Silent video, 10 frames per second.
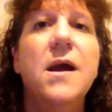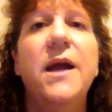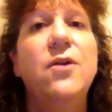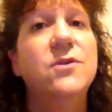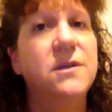
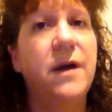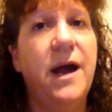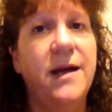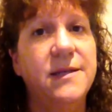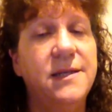He also
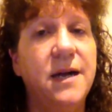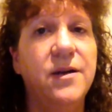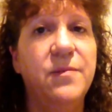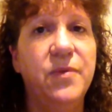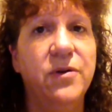has started
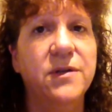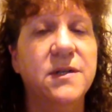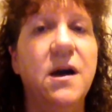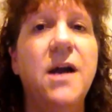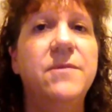a blog
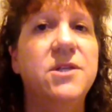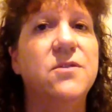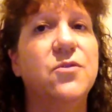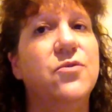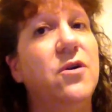site, which is
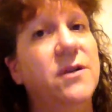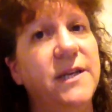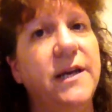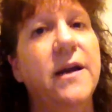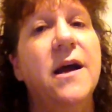called
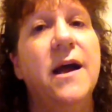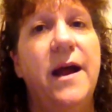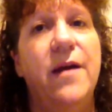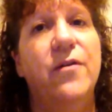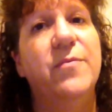
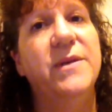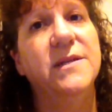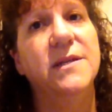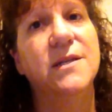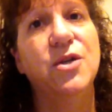
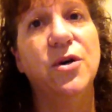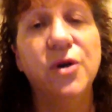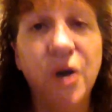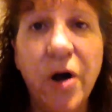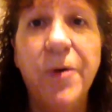
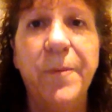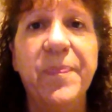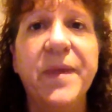aussiehealthbusiness.com.